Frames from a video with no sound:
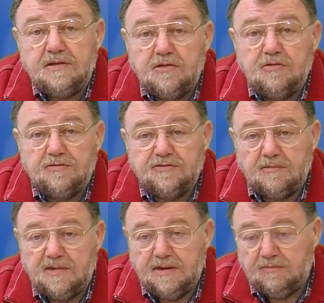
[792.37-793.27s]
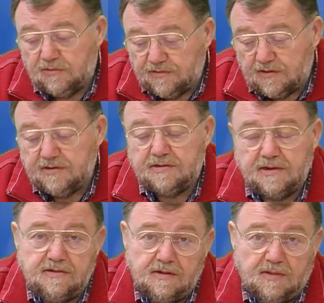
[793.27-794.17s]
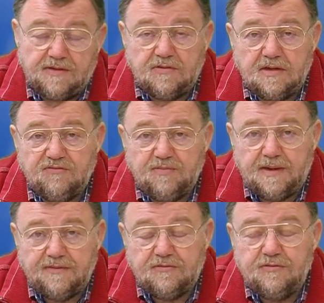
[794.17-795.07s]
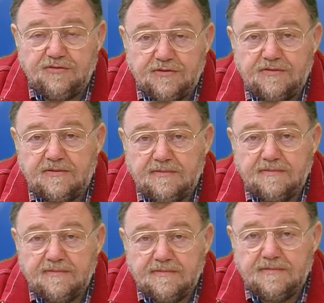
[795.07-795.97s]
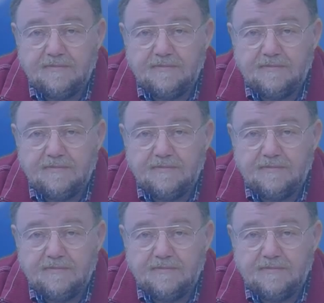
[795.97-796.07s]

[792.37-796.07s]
Technique is important in our lives and makes fun. Bye.